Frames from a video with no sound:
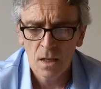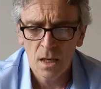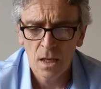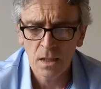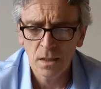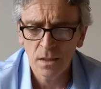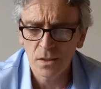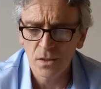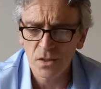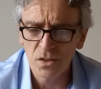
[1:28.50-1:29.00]

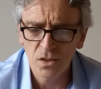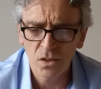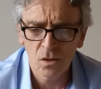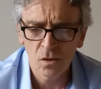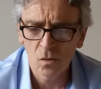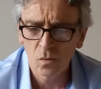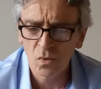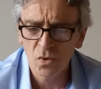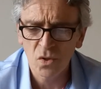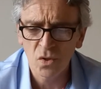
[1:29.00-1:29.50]
Anna
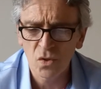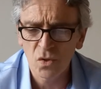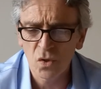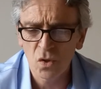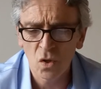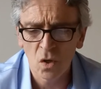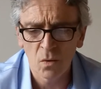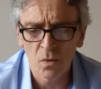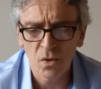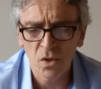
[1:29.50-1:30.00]
still wasn't
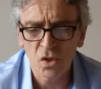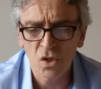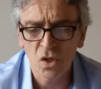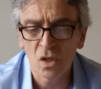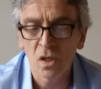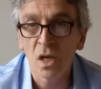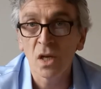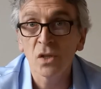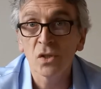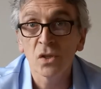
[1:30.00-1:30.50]
sure whether she
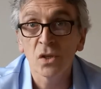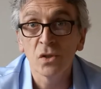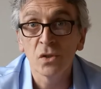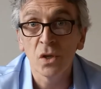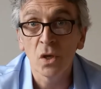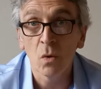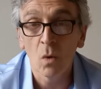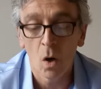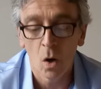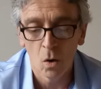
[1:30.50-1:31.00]
liked her
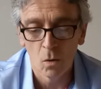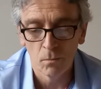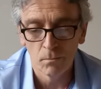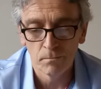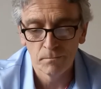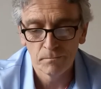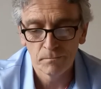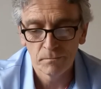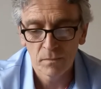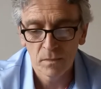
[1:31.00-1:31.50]
new home.
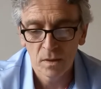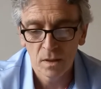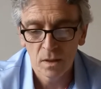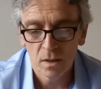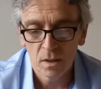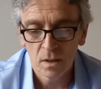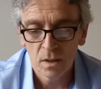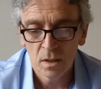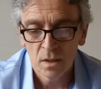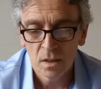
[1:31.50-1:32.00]

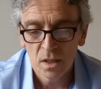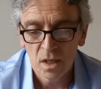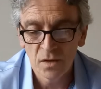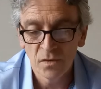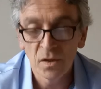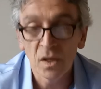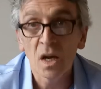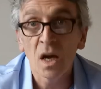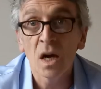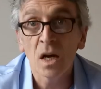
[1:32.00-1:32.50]
In
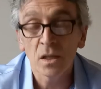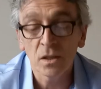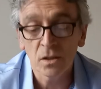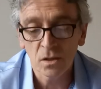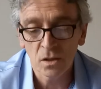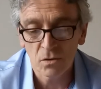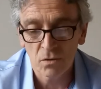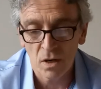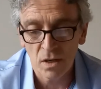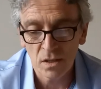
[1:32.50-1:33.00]
the garden,
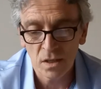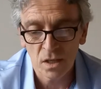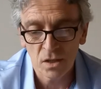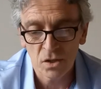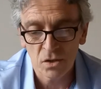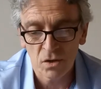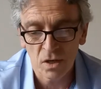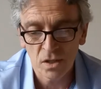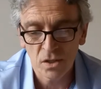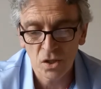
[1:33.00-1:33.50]
Grandad
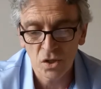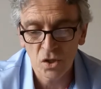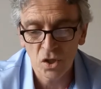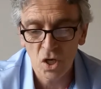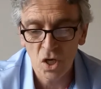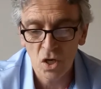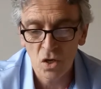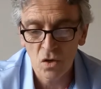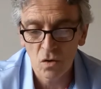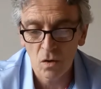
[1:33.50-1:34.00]
tried to
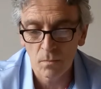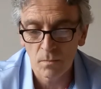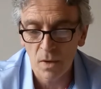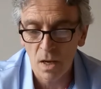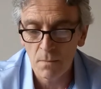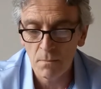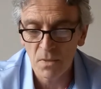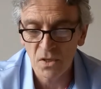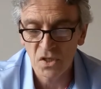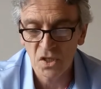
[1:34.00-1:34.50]
cheer her up
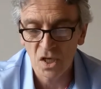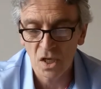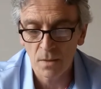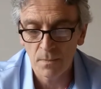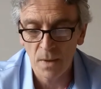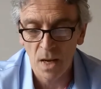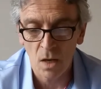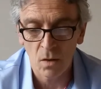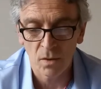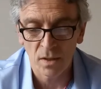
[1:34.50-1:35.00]
by messing
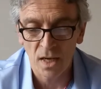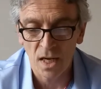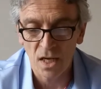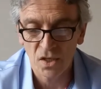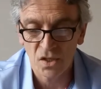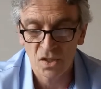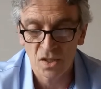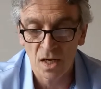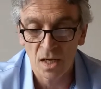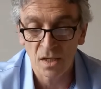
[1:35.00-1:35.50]
about and
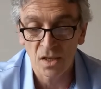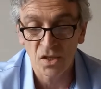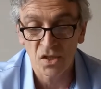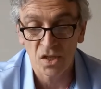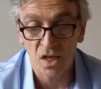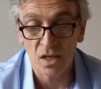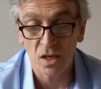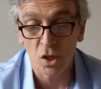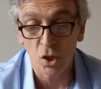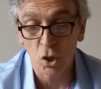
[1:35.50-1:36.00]
accidentally
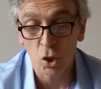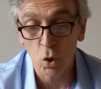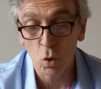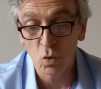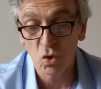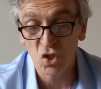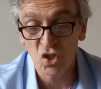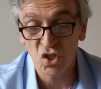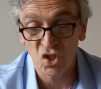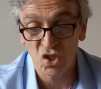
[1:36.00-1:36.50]
sent a
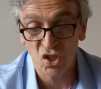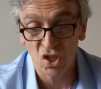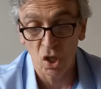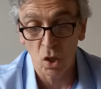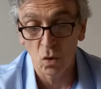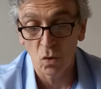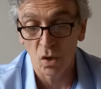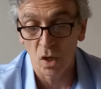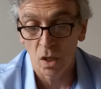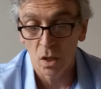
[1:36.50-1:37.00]
huge
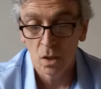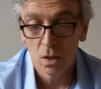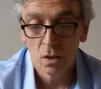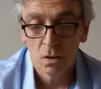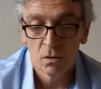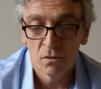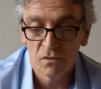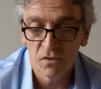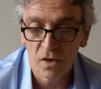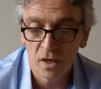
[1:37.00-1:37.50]
slug
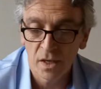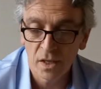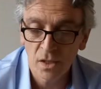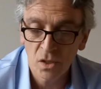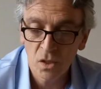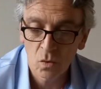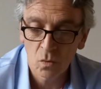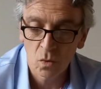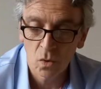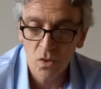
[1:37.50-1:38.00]
flying
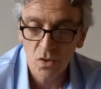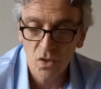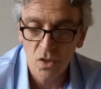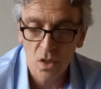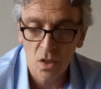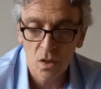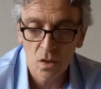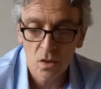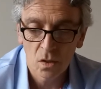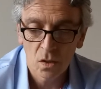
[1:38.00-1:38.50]
towards
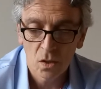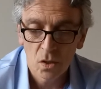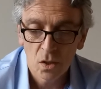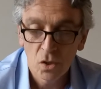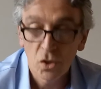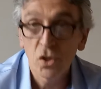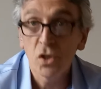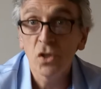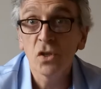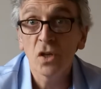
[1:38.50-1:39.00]
her.
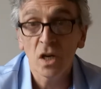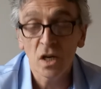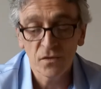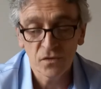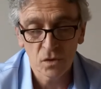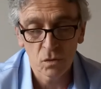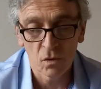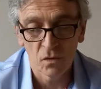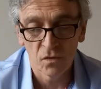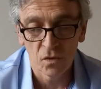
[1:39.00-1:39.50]
She dived
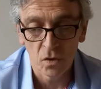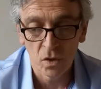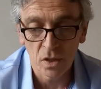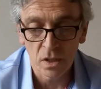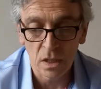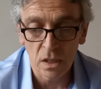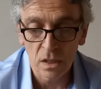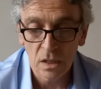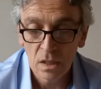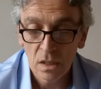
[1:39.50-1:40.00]
to avoid
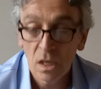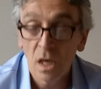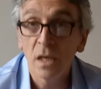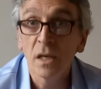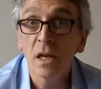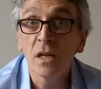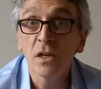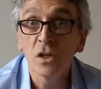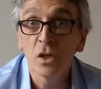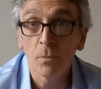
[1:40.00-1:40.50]
it and
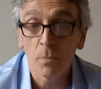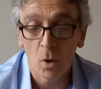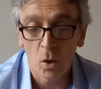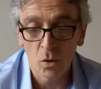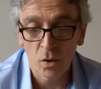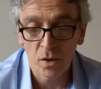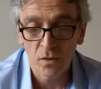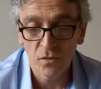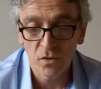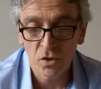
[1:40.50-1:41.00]
ended up
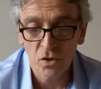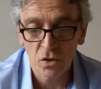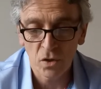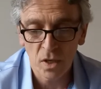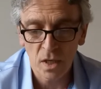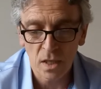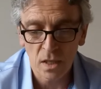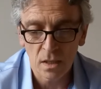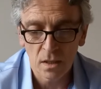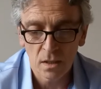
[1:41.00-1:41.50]
hugging the
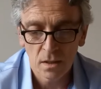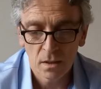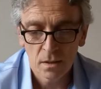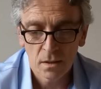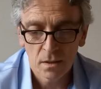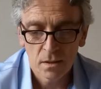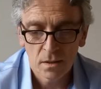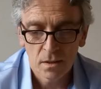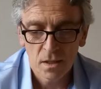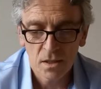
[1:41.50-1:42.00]
tree.
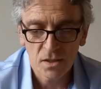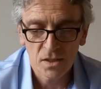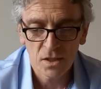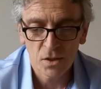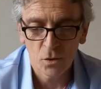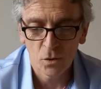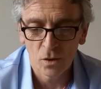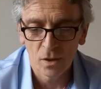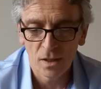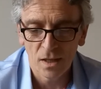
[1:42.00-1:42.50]
As they
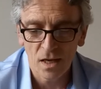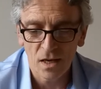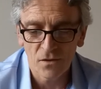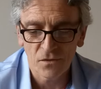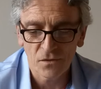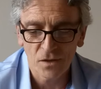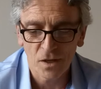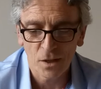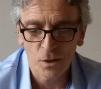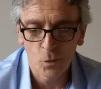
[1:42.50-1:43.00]
all
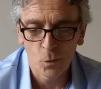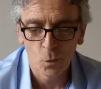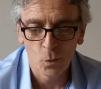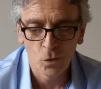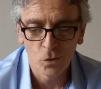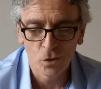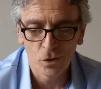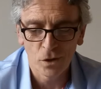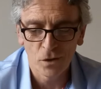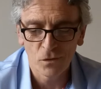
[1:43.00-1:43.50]
laughed, Anna
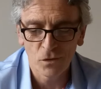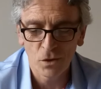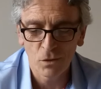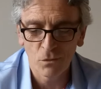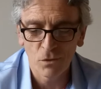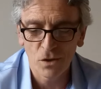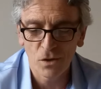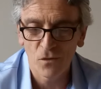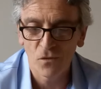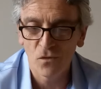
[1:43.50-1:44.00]
wondered if she
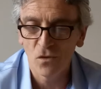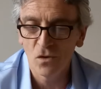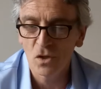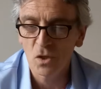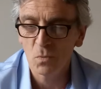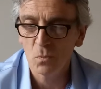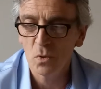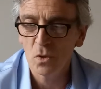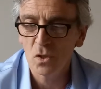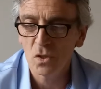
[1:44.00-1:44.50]
was the
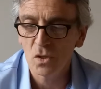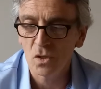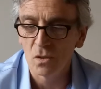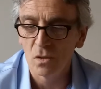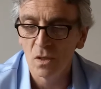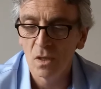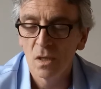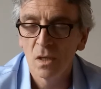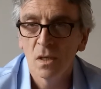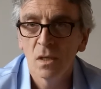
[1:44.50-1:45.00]
first
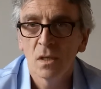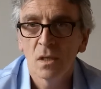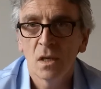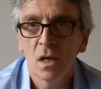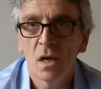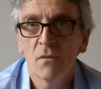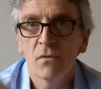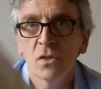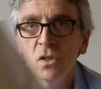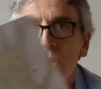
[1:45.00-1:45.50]
person
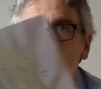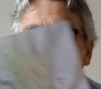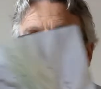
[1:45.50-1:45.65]
ever to